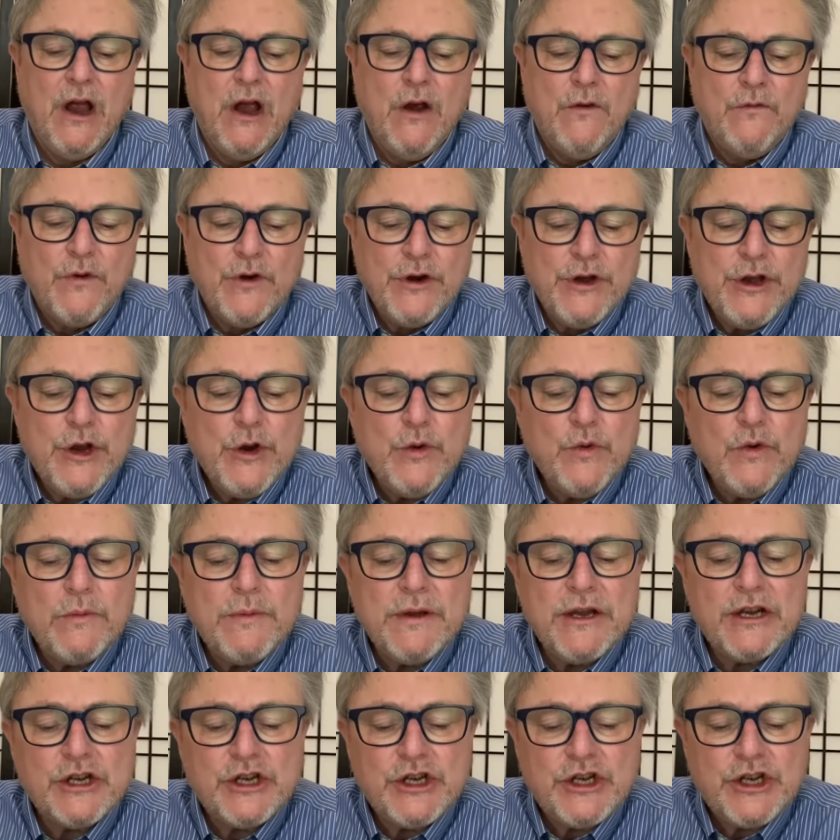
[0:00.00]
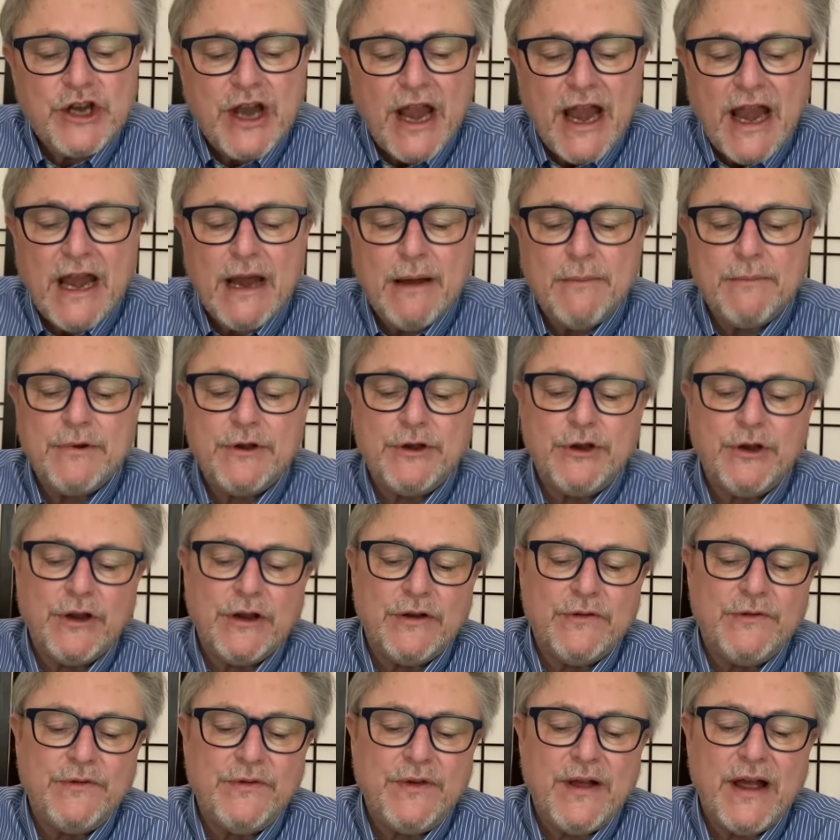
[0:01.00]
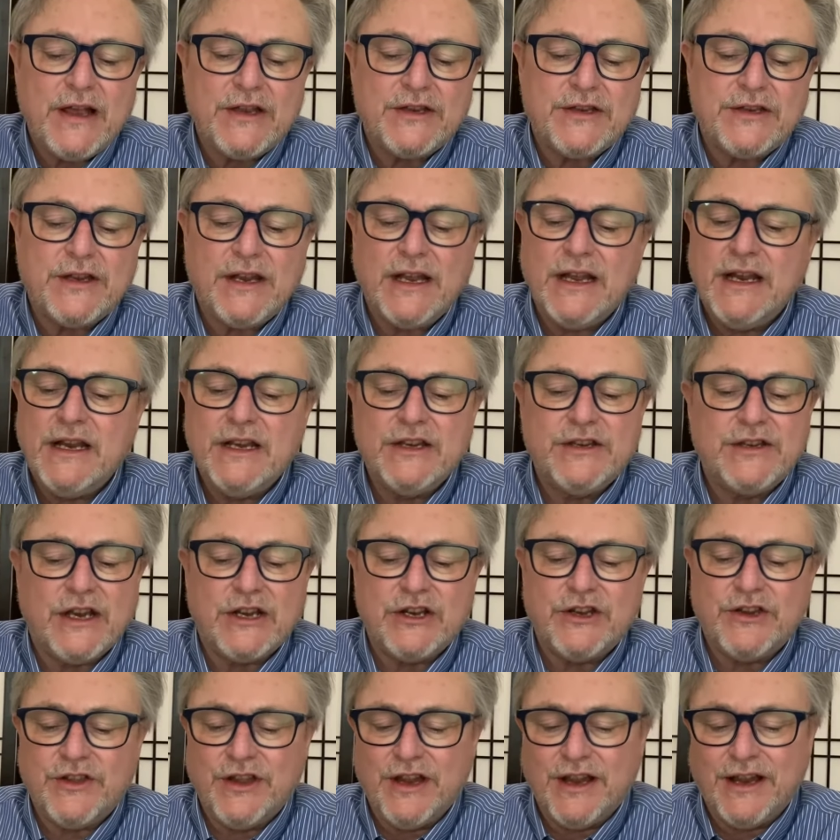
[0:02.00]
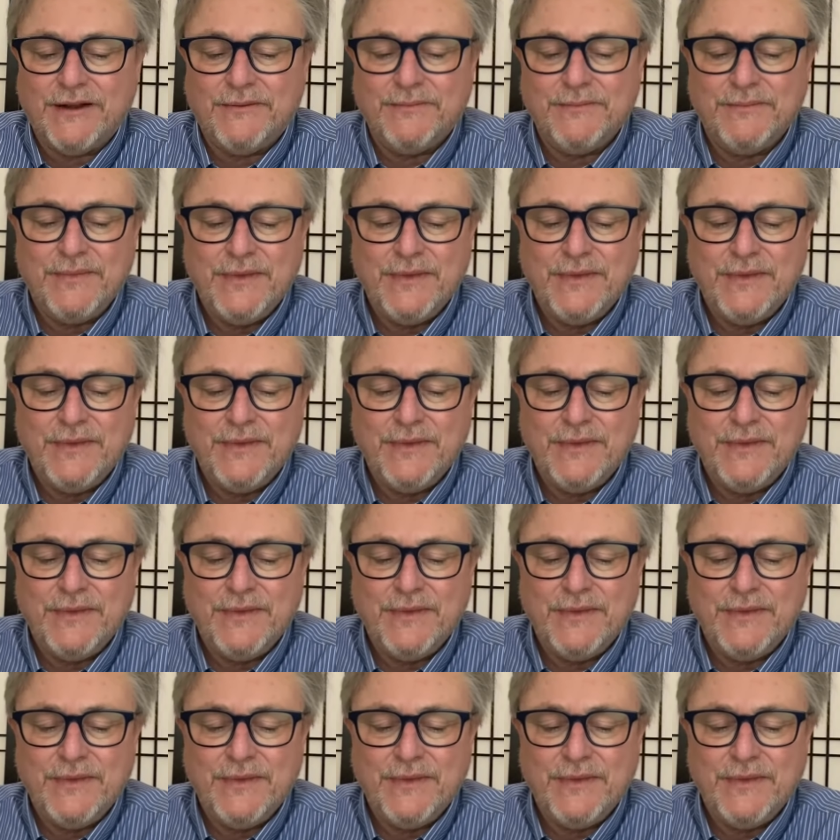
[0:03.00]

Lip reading: For you will be ashamed to confess any such thing.